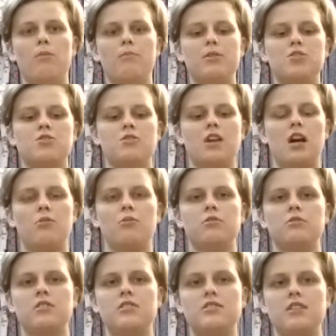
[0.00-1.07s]
but you're not
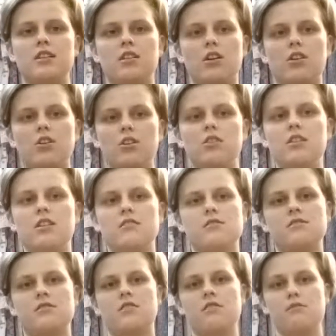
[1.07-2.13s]
willing to see the
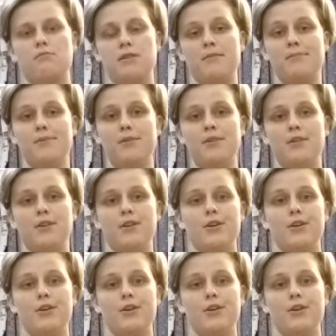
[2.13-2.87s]
goodness in other people.